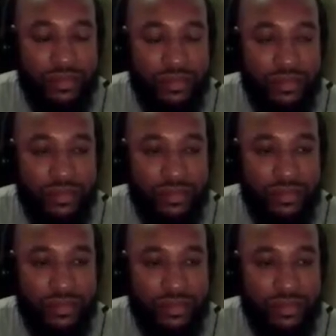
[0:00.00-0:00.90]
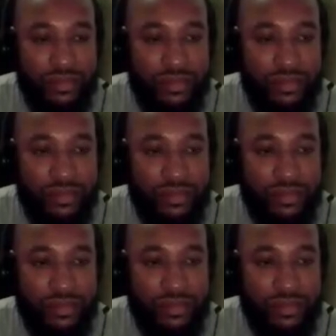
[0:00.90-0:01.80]

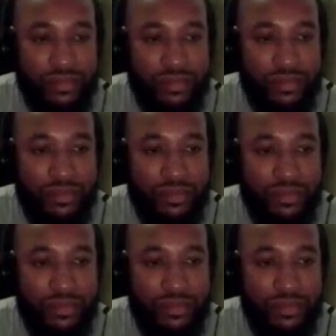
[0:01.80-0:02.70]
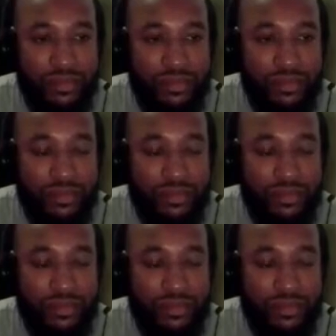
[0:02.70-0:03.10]
[no speech]